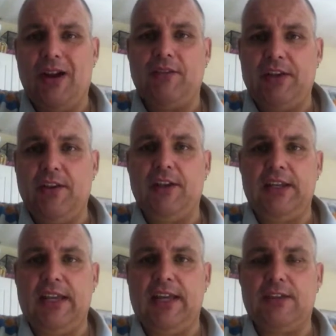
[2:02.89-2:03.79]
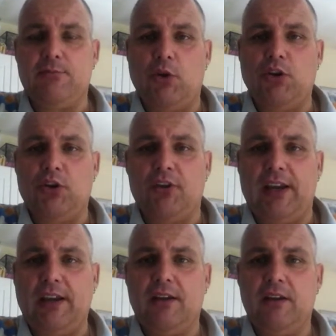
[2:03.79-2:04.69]
have another year's
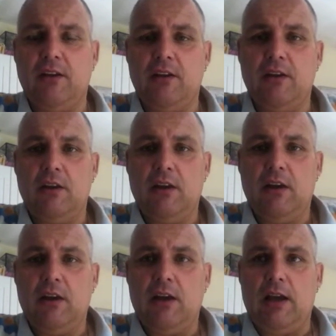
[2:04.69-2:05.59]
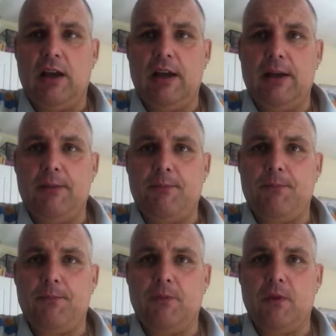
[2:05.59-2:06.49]
monitoring,
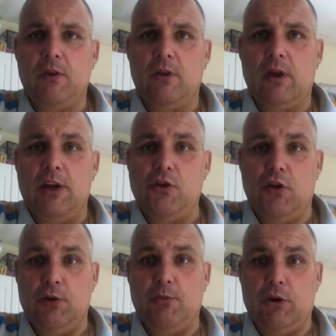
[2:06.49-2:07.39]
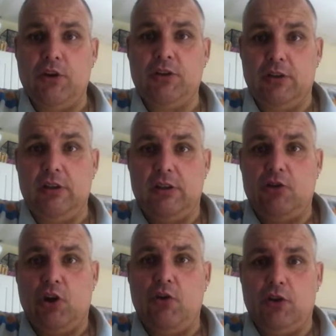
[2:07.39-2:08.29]
and you've got to monitor,
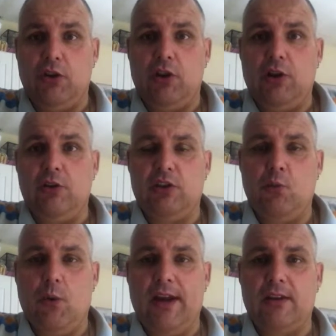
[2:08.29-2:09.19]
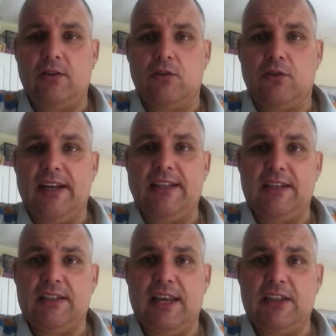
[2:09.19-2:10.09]
show that you're losing weight or
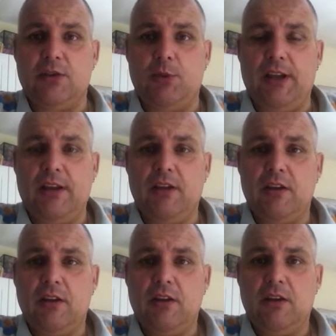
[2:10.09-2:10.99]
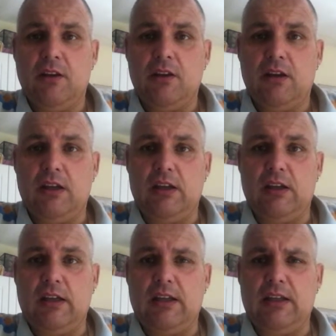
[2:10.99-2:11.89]
eating sensibly.
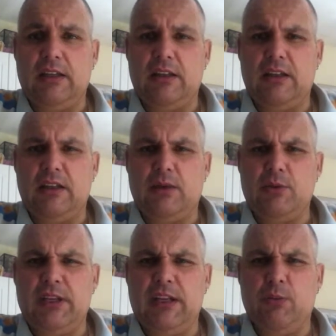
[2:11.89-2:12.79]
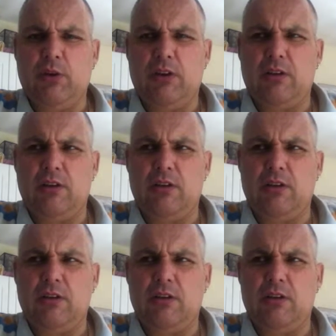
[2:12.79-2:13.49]
And I was thinking, well,